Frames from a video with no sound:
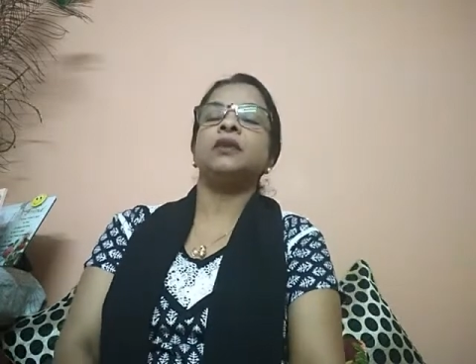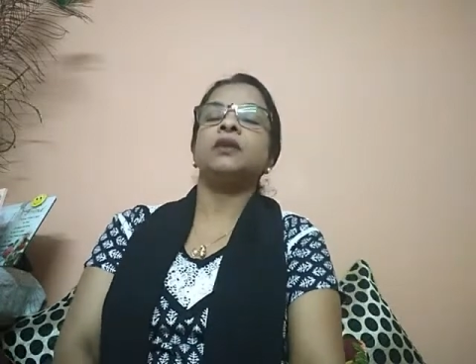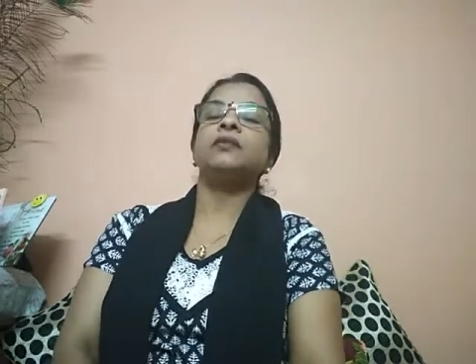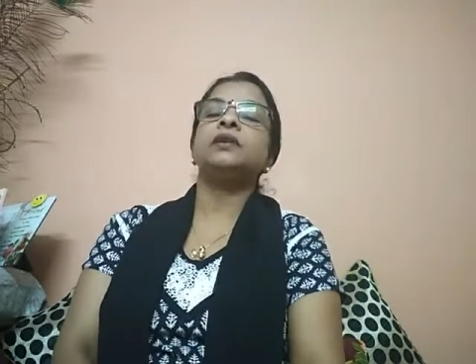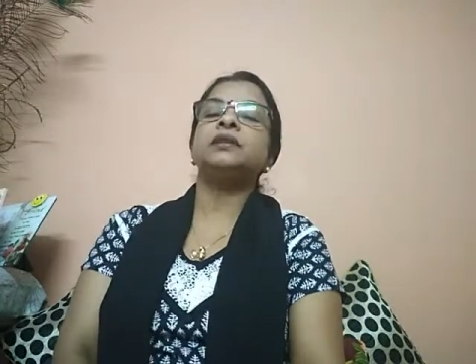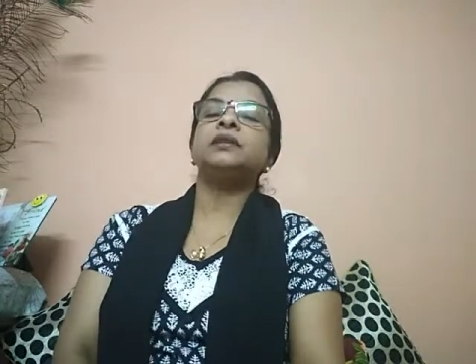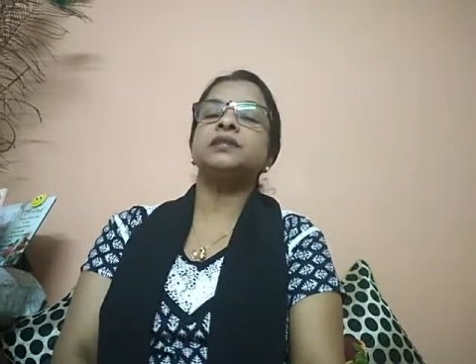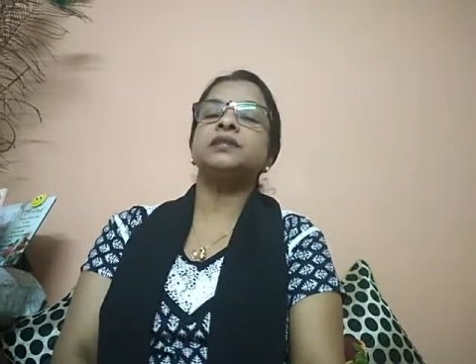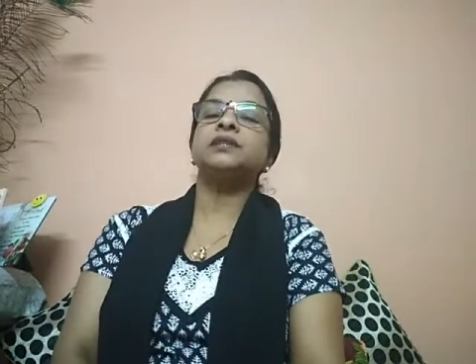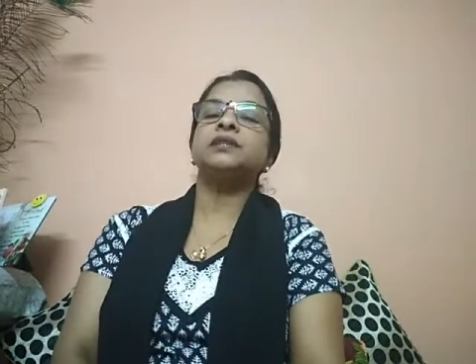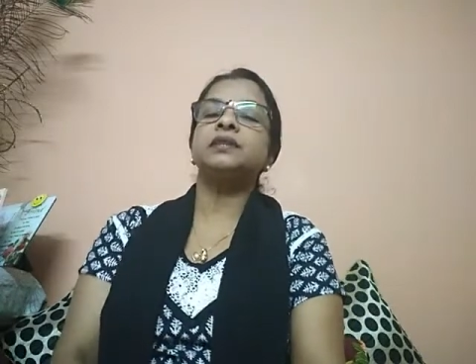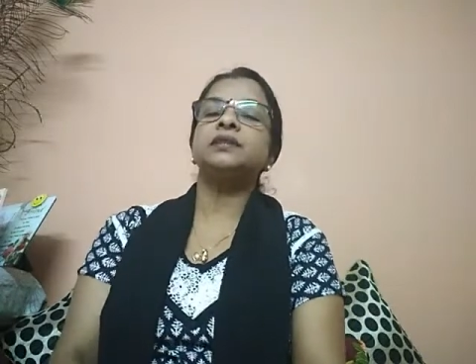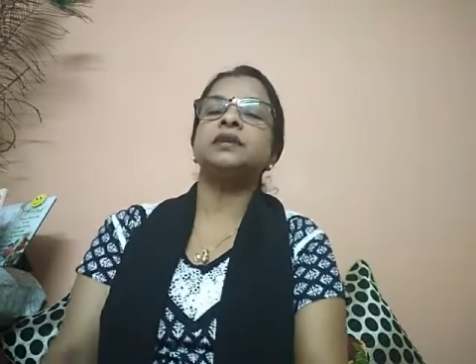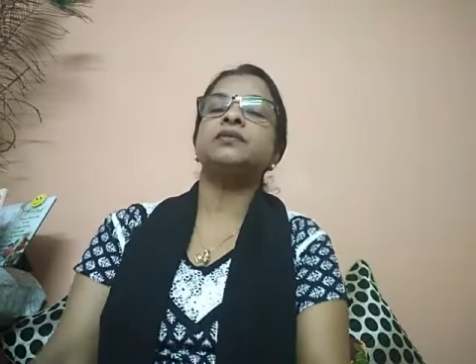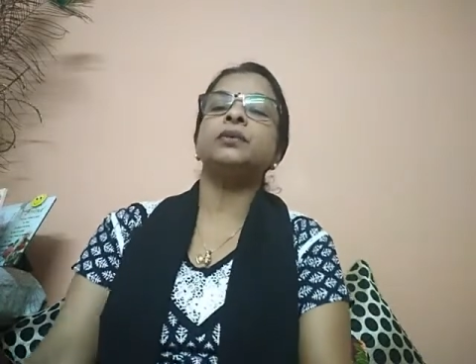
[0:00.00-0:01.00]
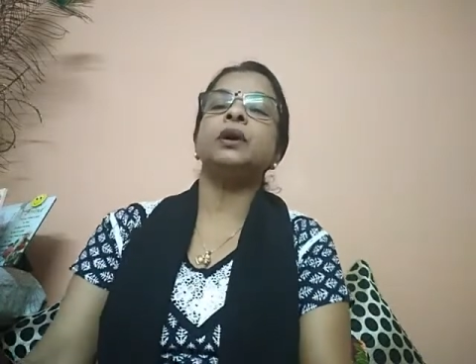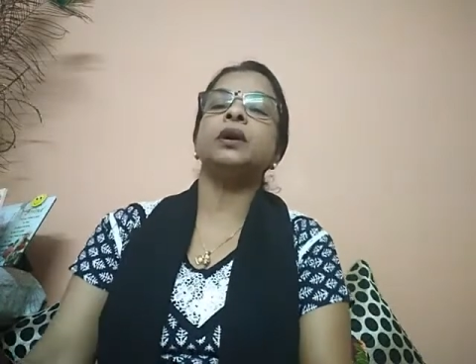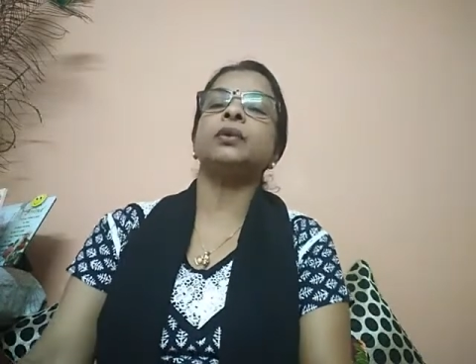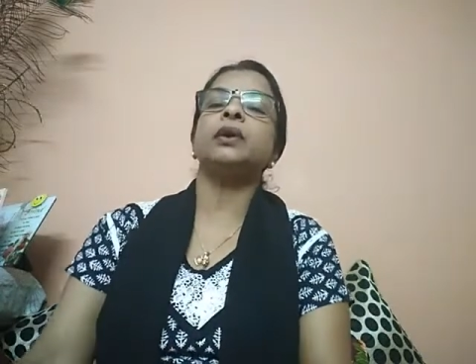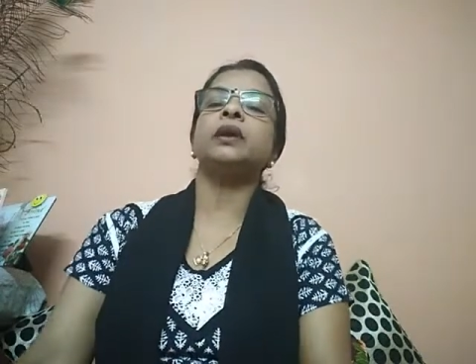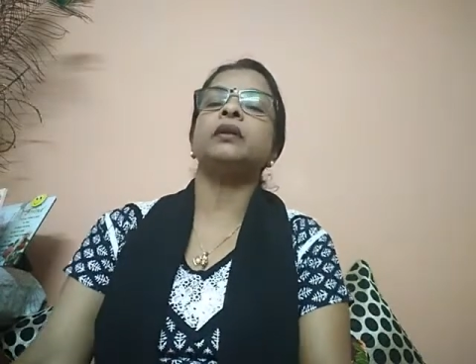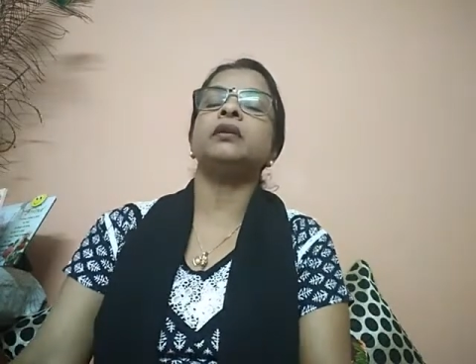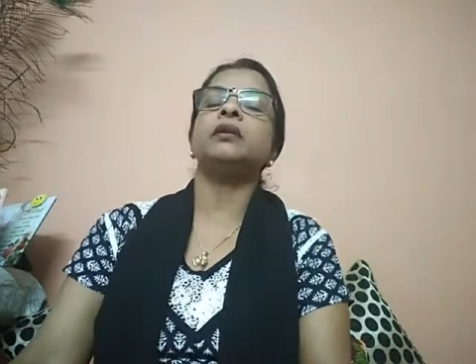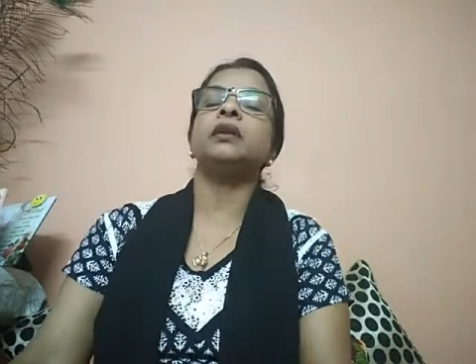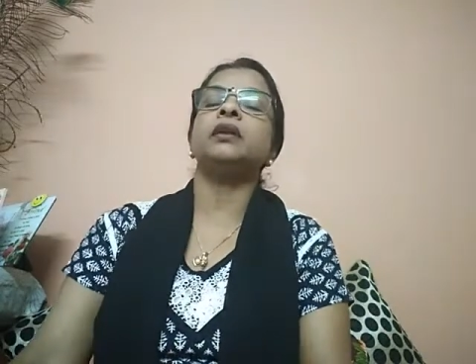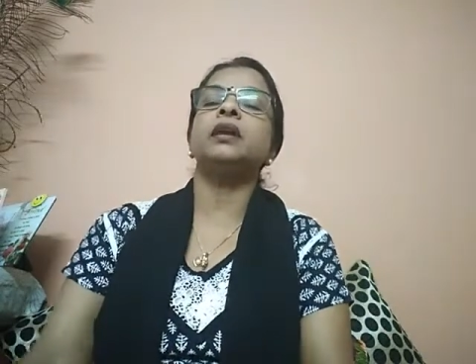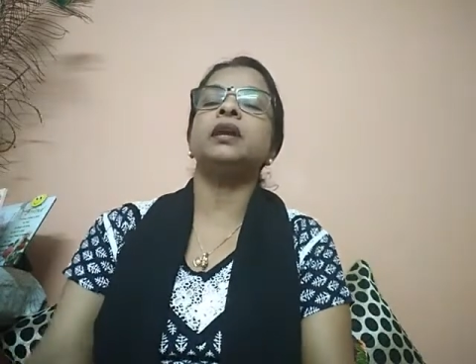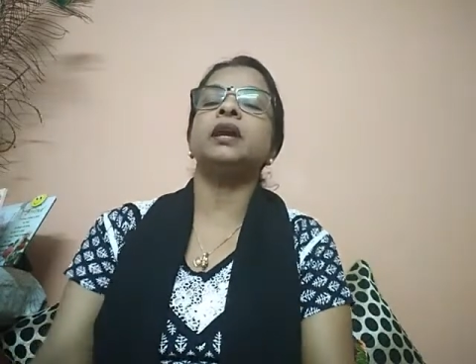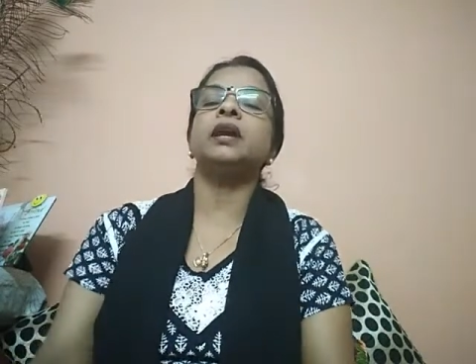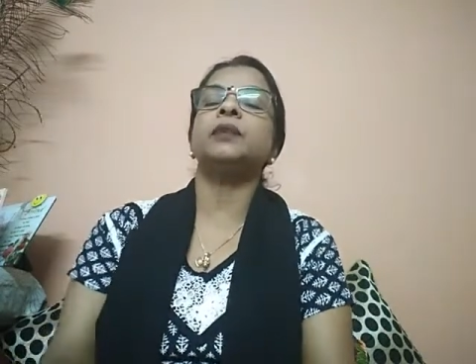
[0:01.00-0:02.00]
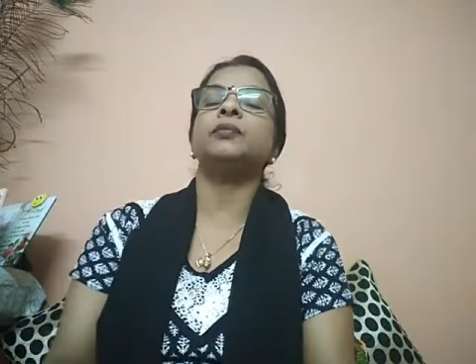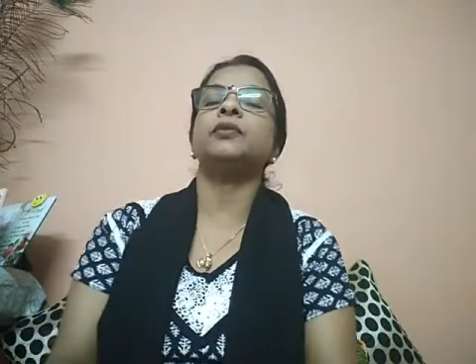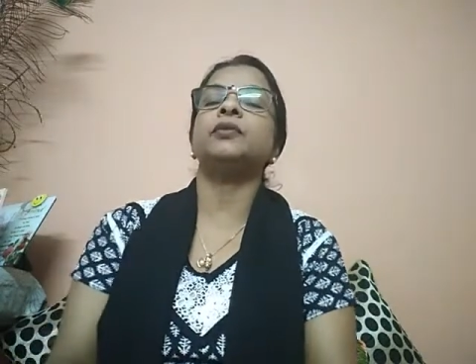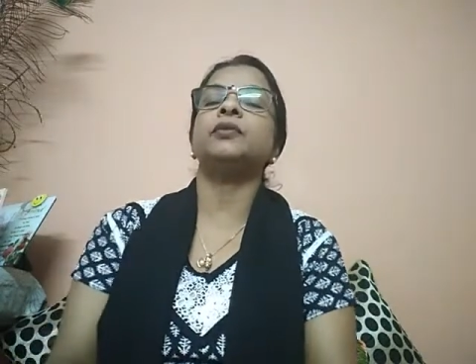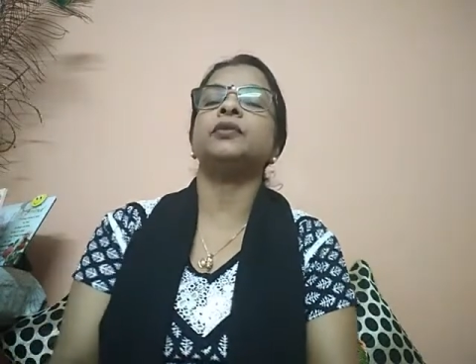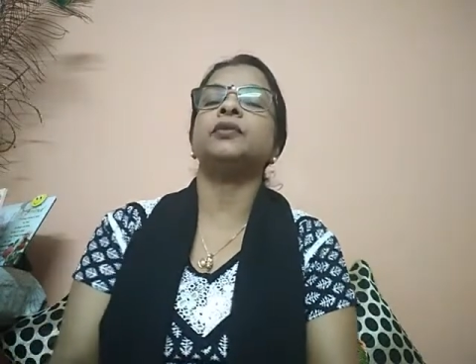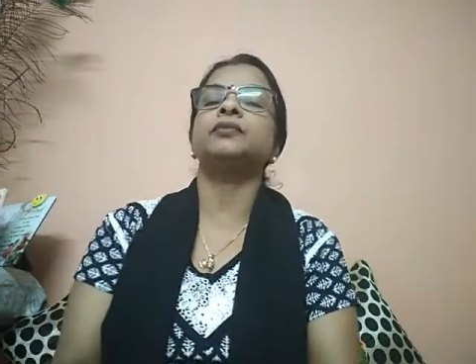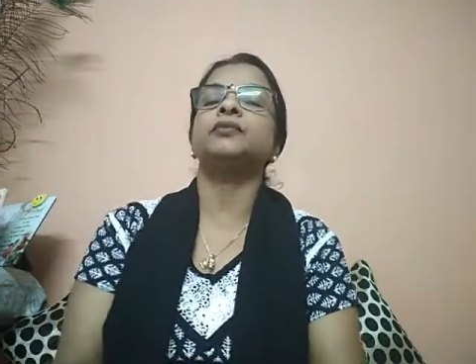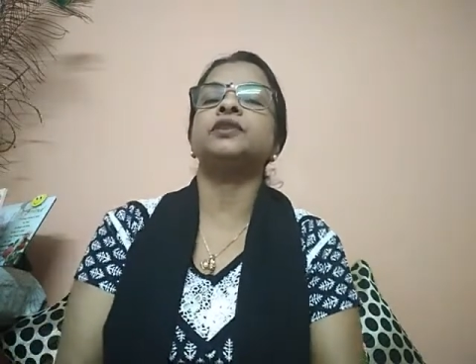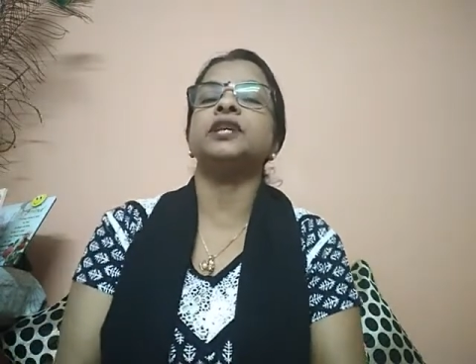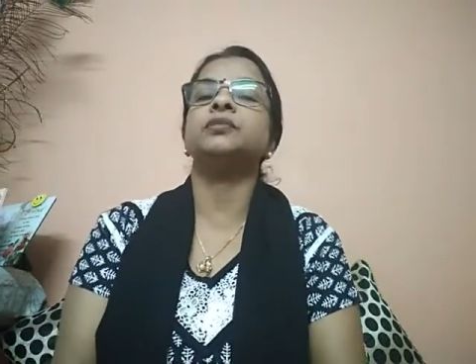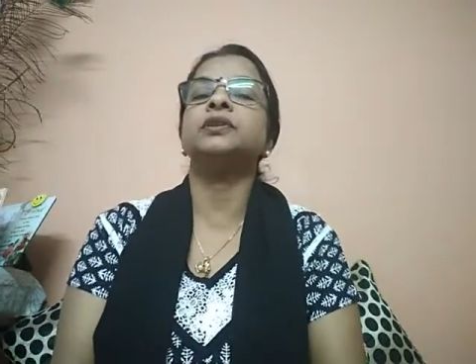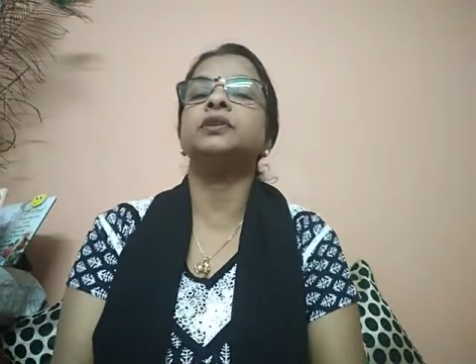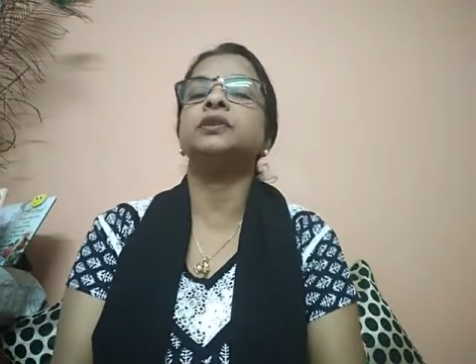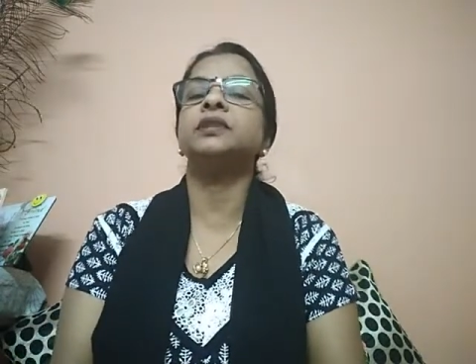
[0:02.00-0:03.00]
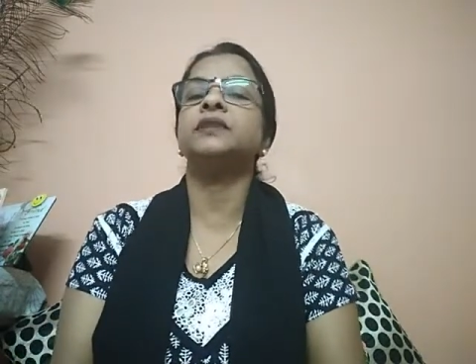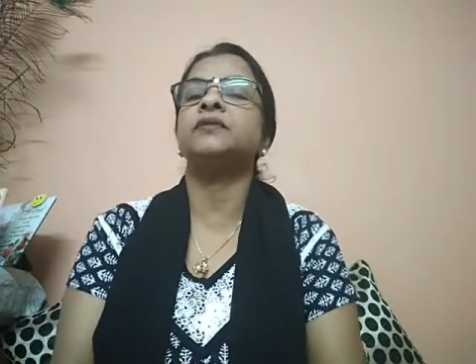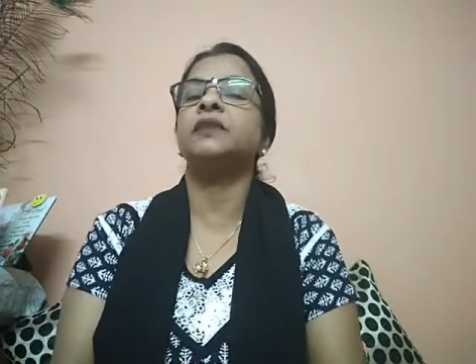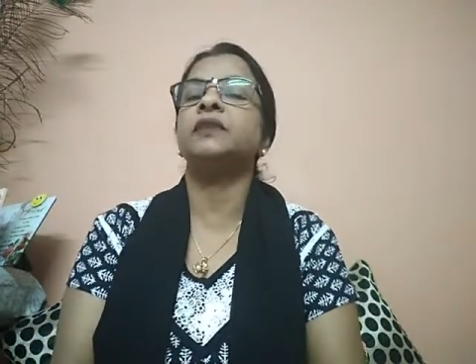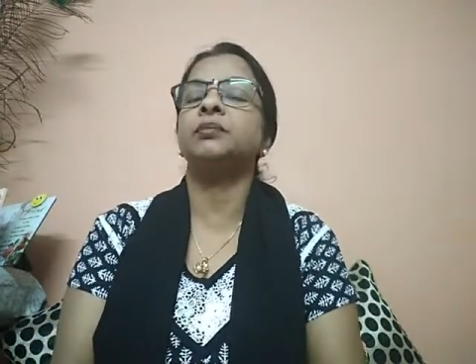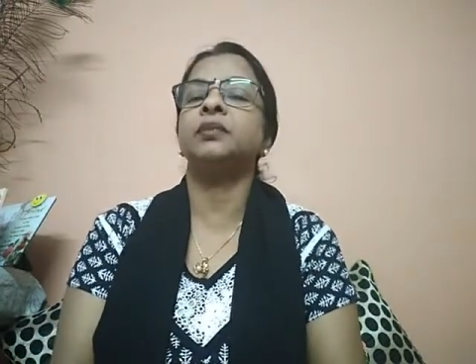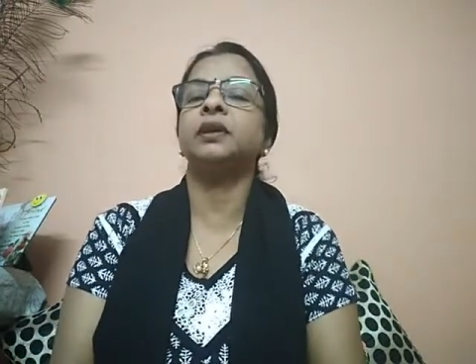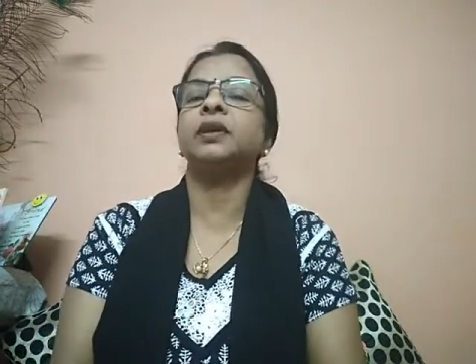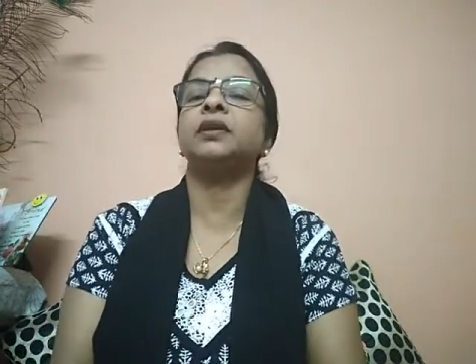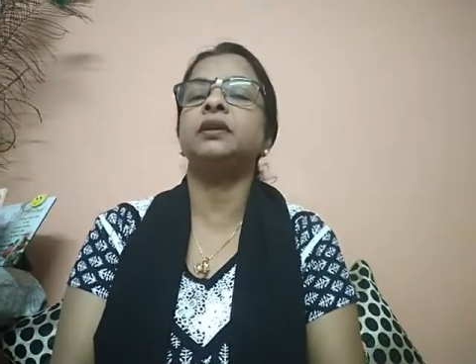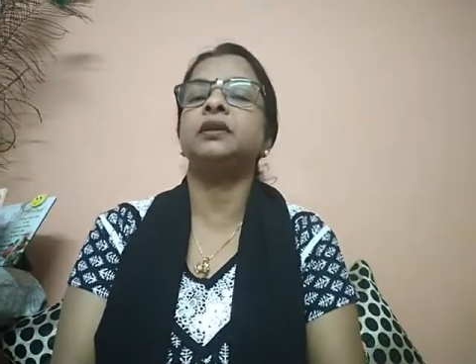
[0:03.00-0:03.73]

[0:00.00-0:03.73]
just give you a quick recap of the chapter Development